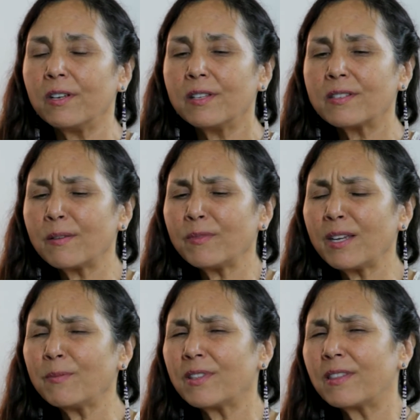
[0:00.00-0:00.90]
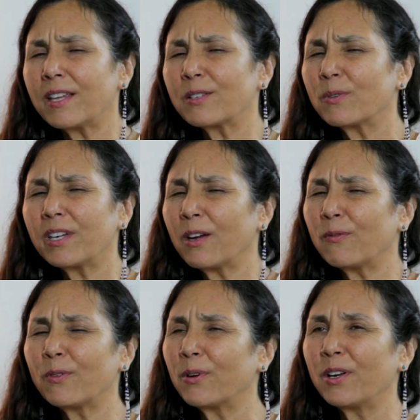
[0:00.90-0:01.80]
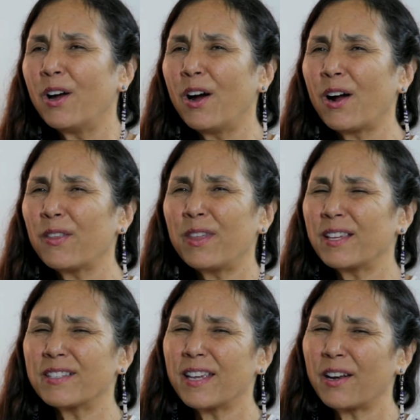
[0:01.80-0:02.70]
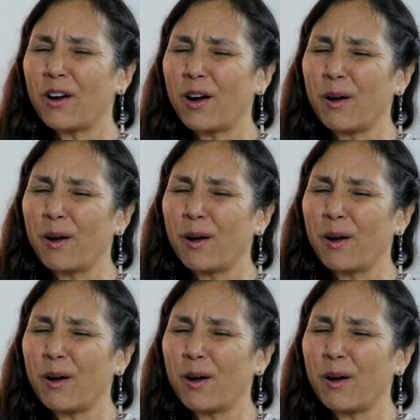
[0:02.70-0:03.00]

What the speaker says: And sometimes the things we carry forward are things that